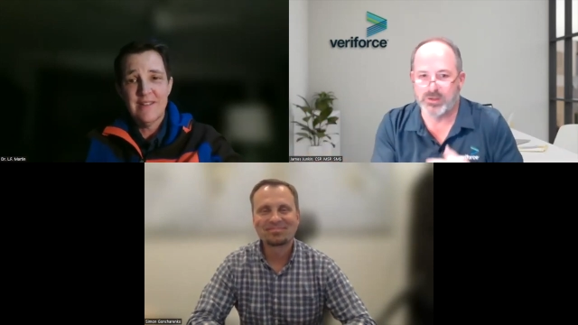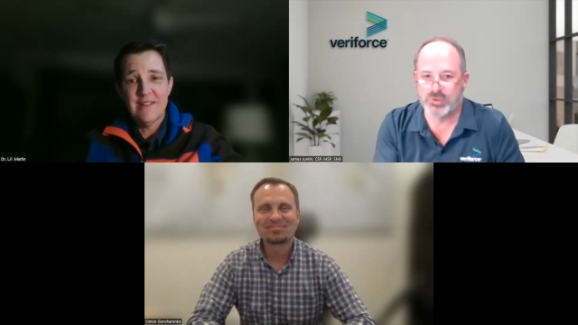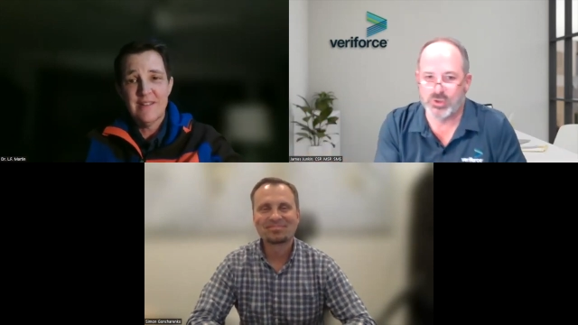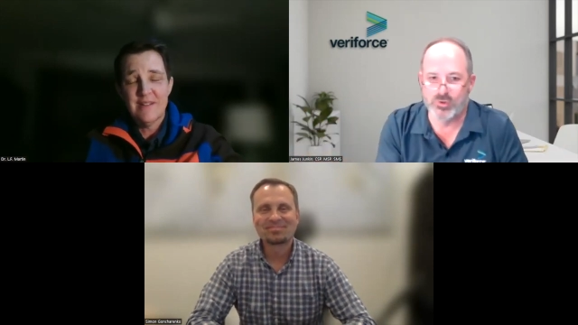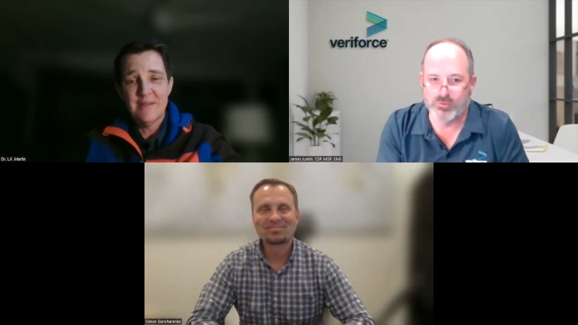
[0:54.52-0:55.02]

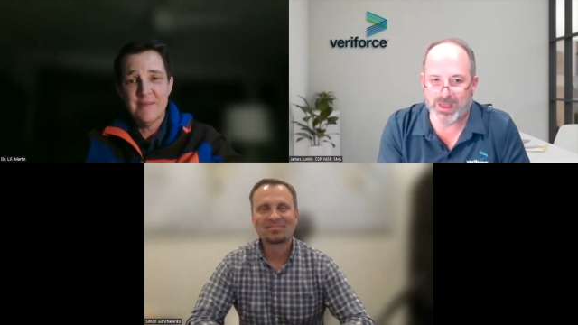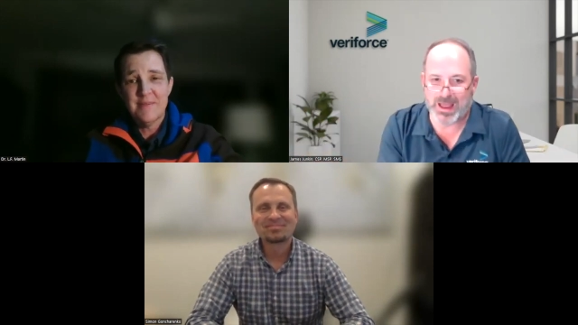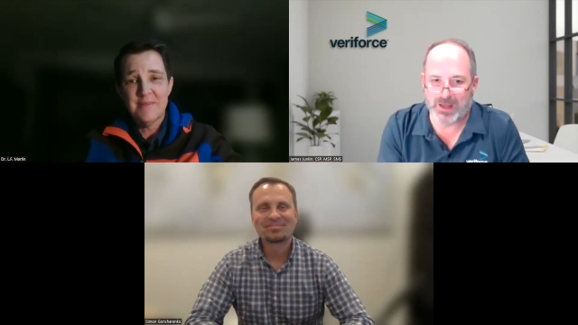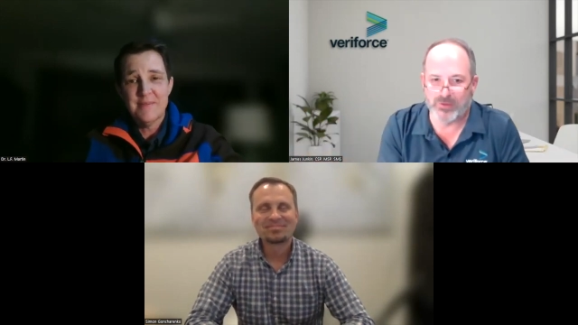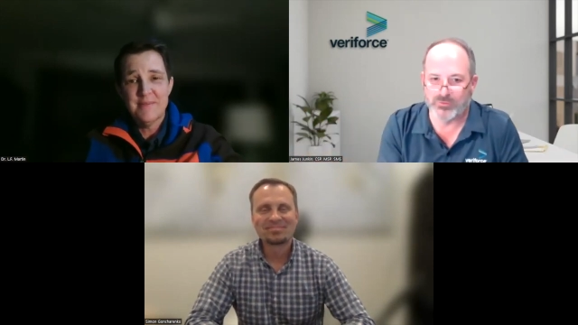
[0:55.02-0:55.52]

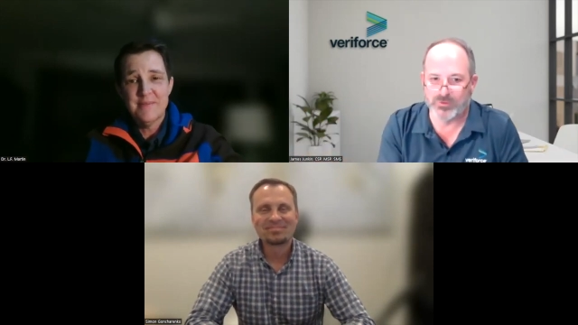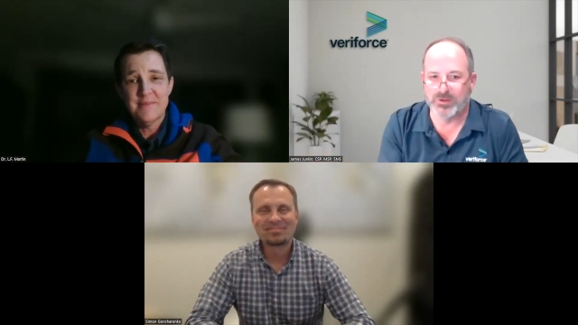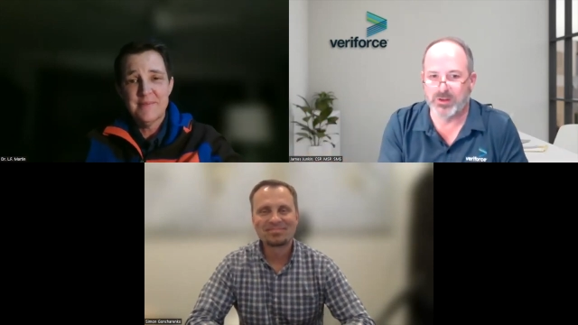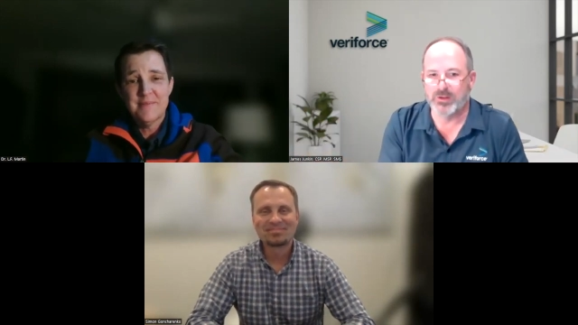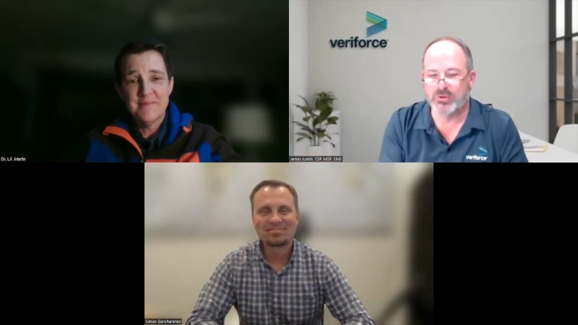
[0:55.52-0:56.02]

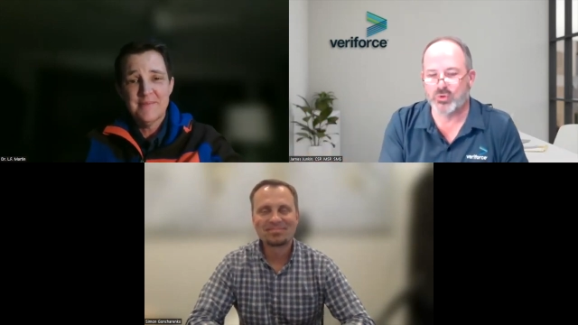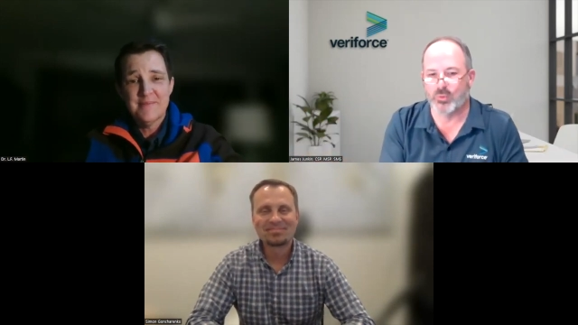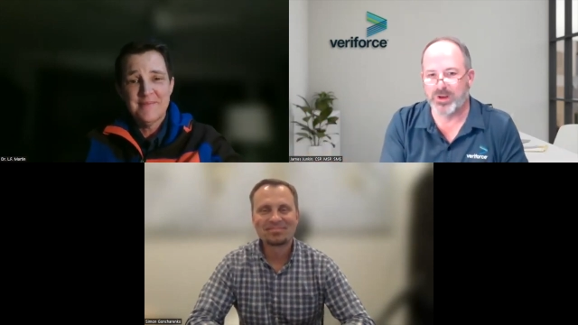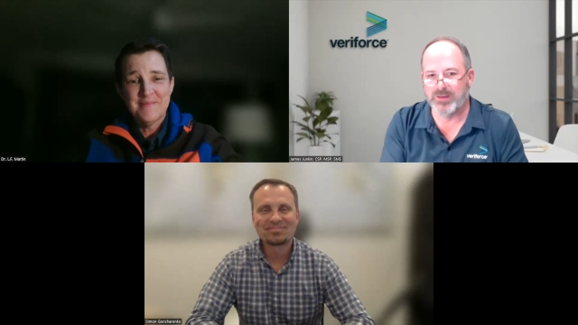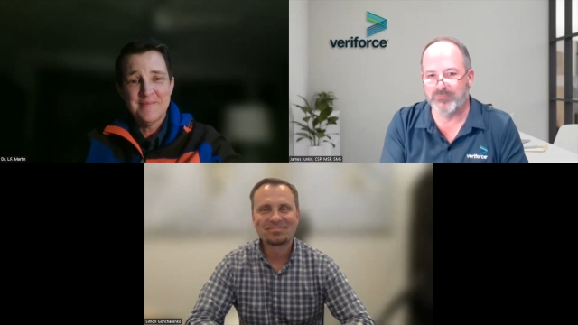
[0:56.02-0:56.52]

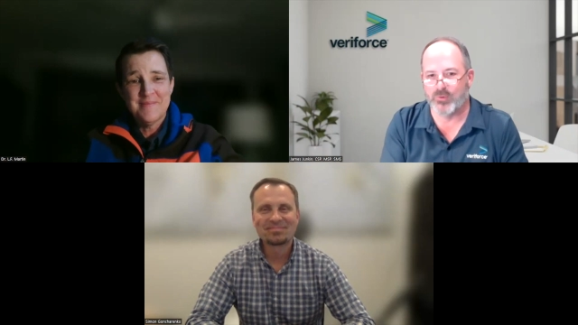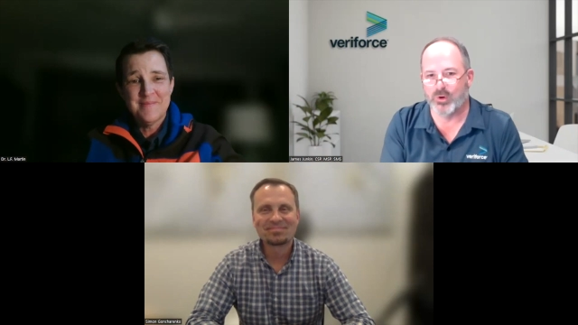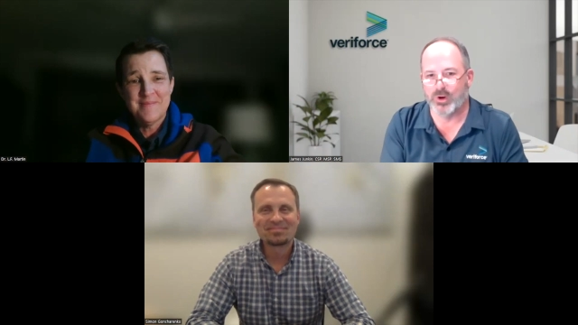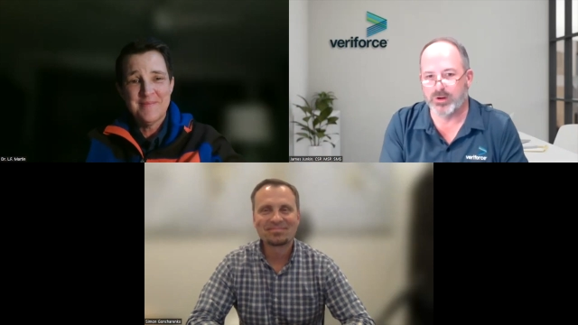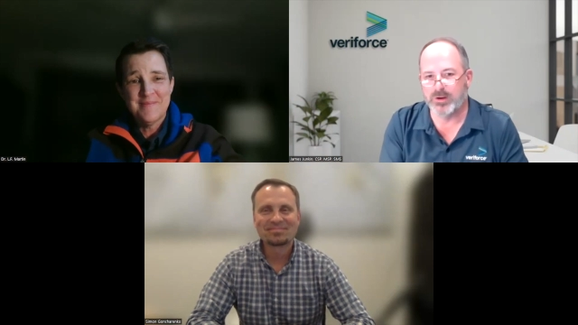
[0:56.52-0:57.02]

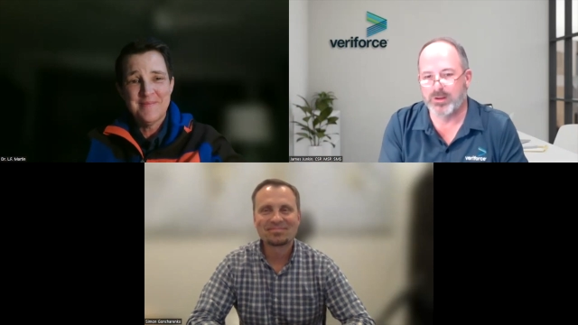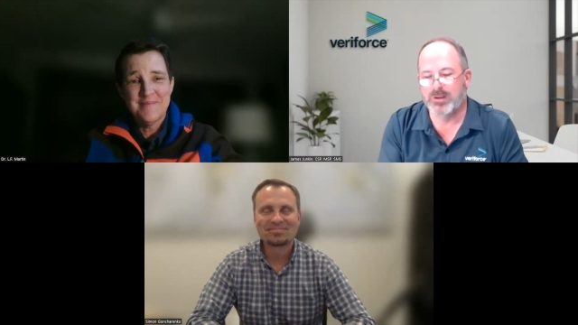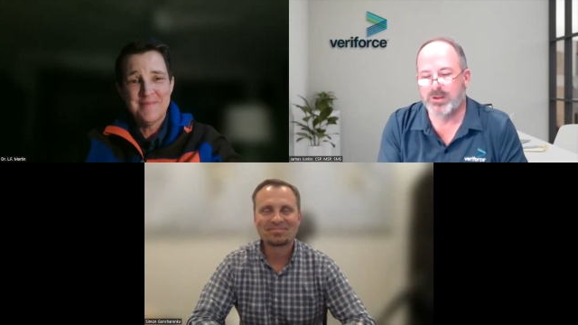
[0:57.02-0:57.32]
Speaker 1: 2024